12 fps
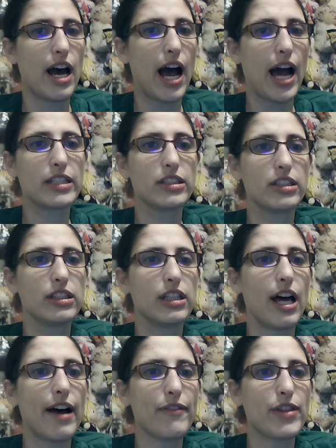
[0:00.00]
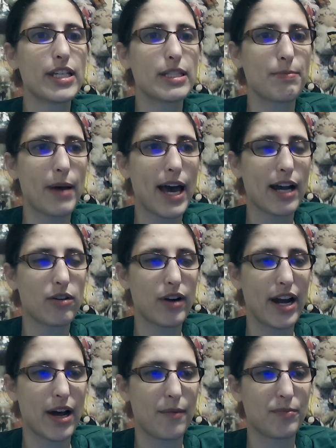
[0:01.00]
I love this
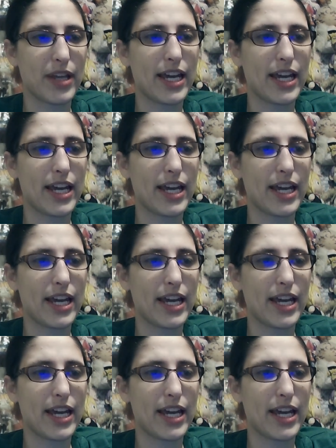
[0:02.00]
background.